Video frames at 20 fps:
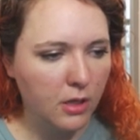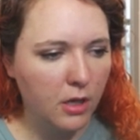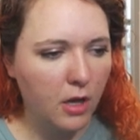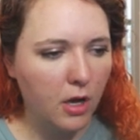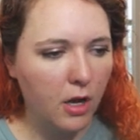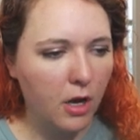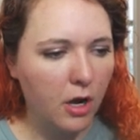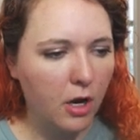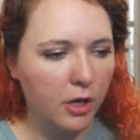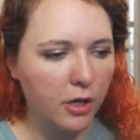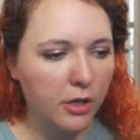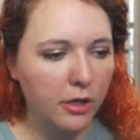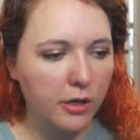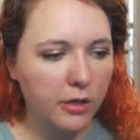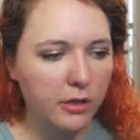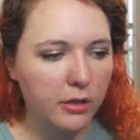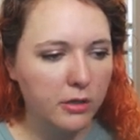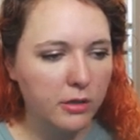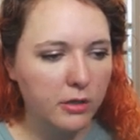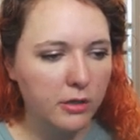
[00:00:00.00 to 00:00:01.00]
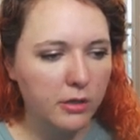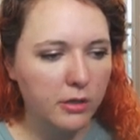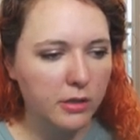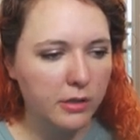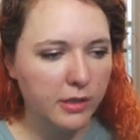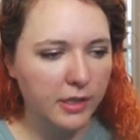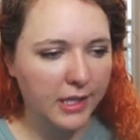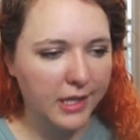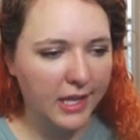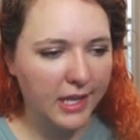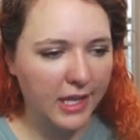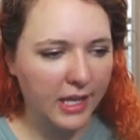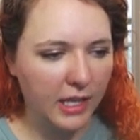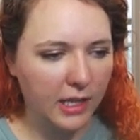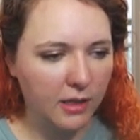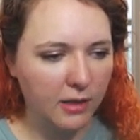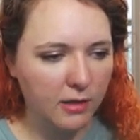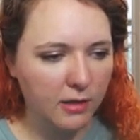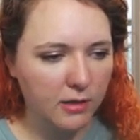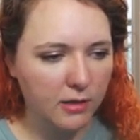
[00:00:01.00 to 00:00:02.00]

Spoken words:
are king.